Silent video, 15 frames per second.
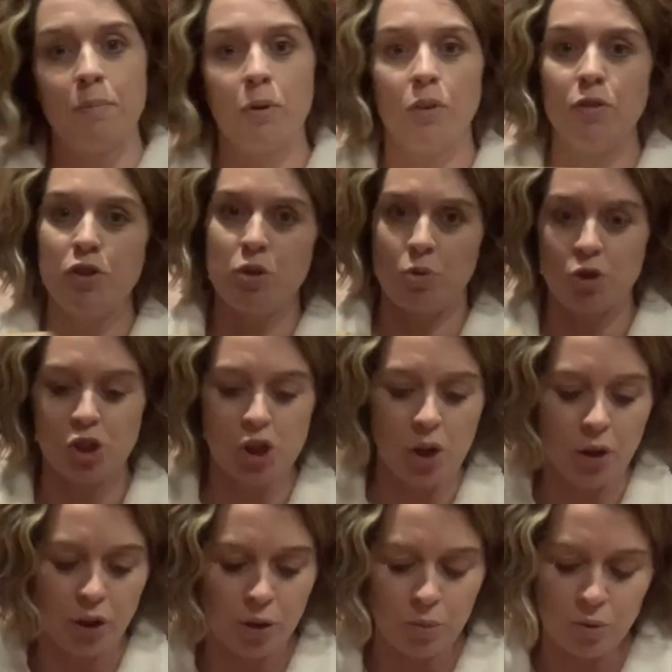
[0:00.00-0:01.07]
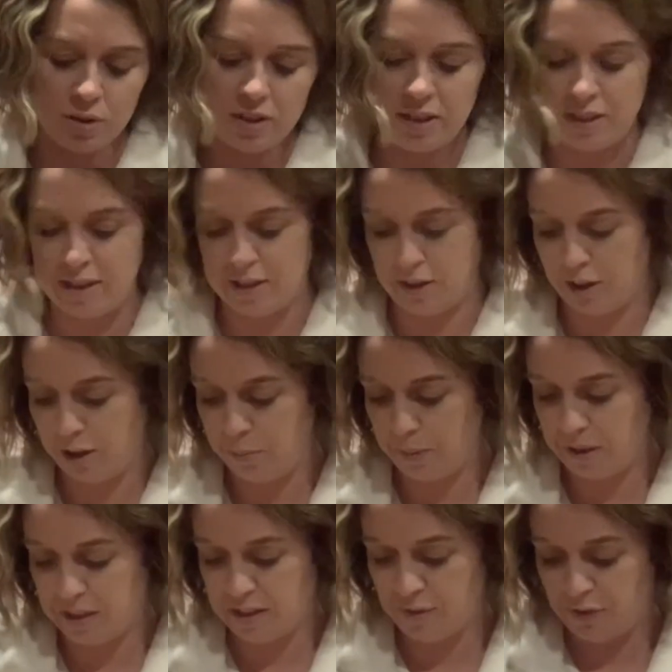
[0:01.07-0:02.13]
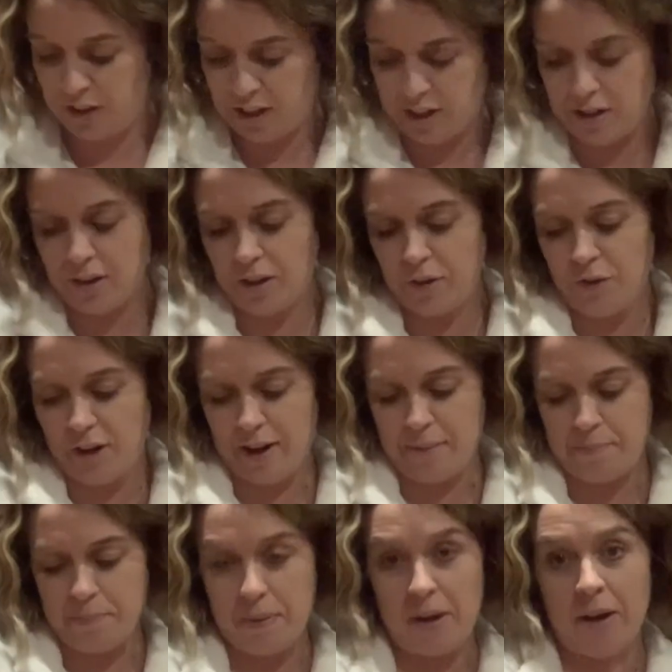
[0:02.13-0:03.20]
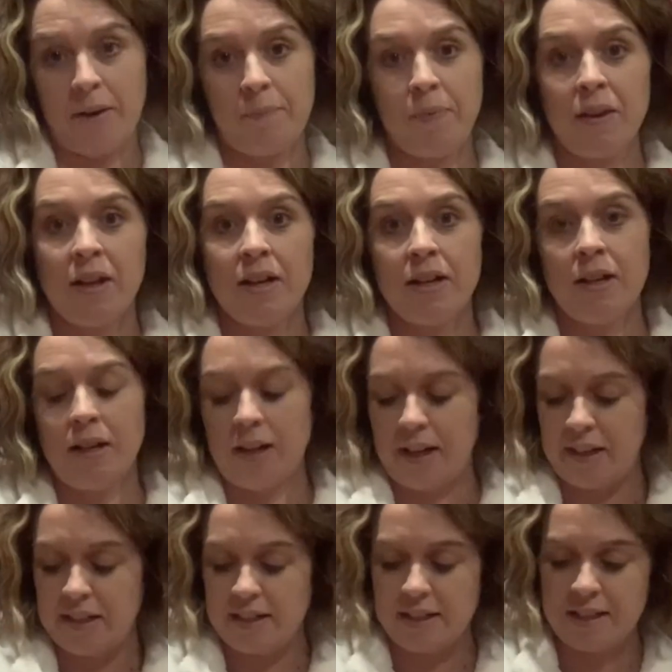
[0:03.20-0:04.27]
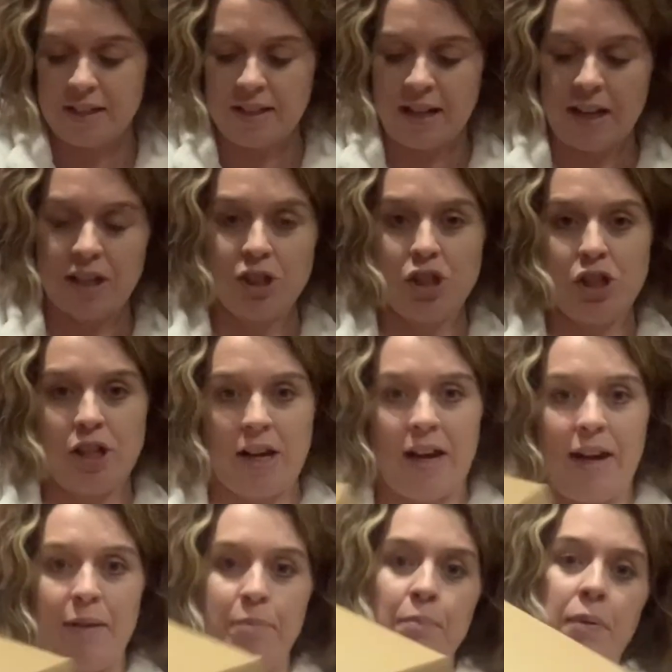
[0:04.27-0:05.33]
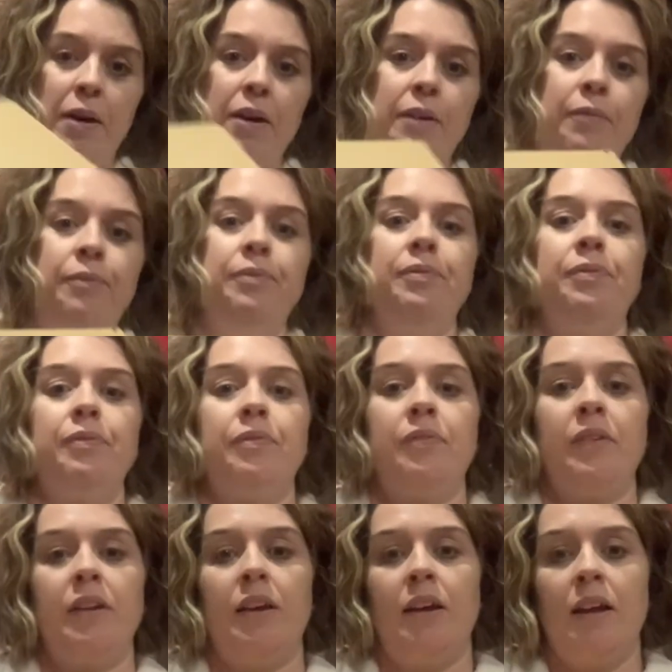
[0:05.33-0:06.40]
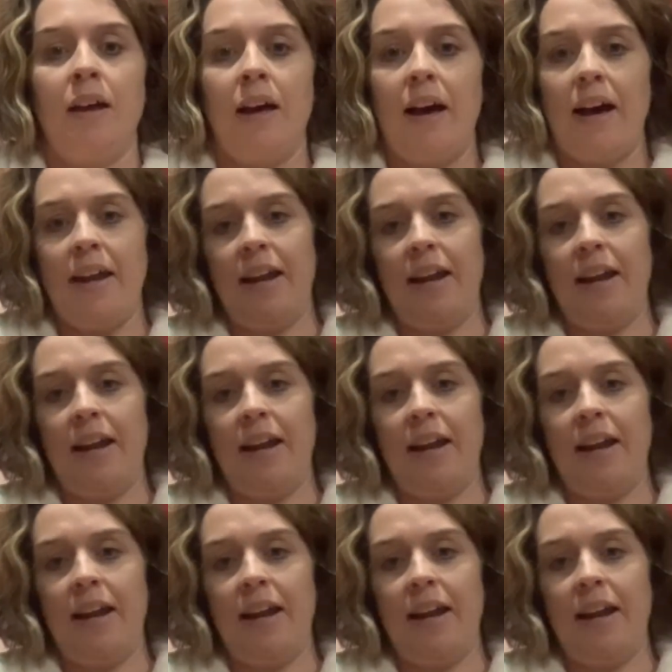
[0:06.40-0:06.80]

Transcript: of sort of showing what's inside, but it's the Vegan Life hamper, and it's a snack and share hamper, and it